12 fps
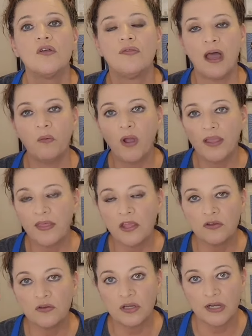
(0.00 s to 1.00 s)
That way that
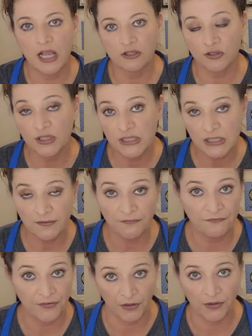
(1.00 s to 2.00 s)
you can actually see a
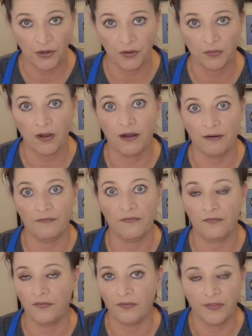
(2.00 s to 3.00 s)
photo
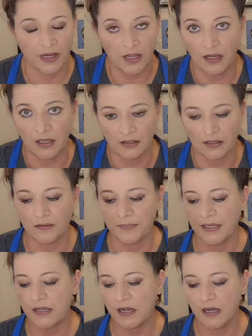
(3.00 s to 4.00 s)
of the color
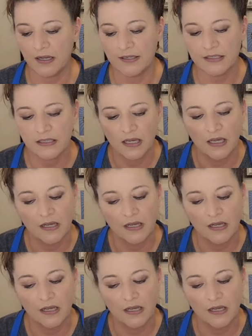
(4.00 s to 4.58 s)
because